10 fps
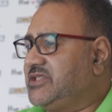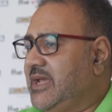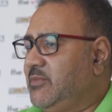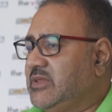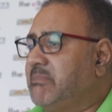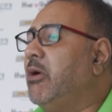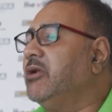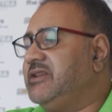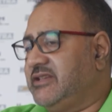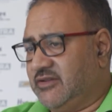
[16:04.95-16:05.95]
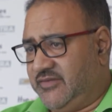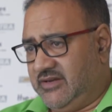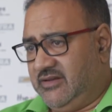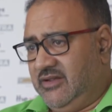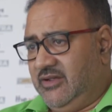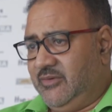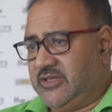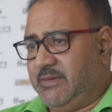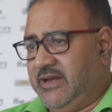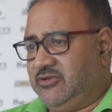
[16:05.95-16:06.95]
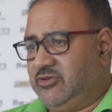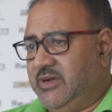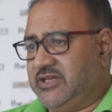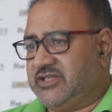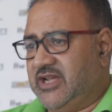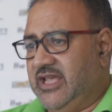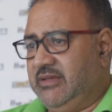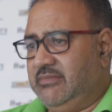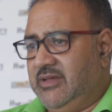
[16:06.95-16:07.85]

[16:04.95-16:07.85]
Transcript: time with the politics of it. We're spending too much time